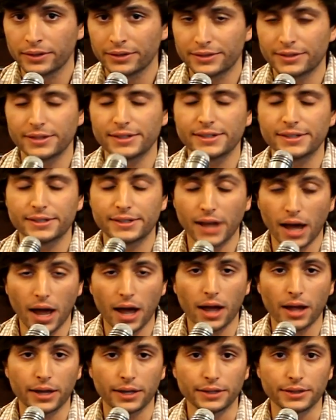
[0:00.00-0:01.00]

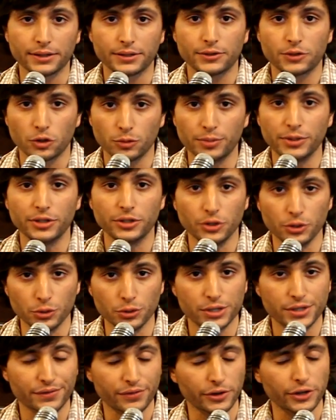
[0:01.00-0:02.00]
designed to be
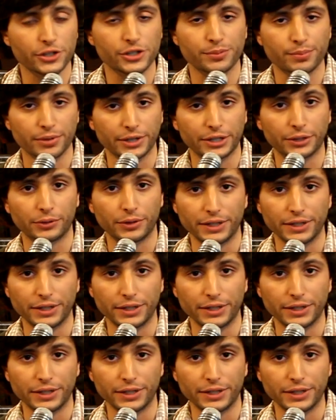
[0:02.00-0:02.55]
used for spring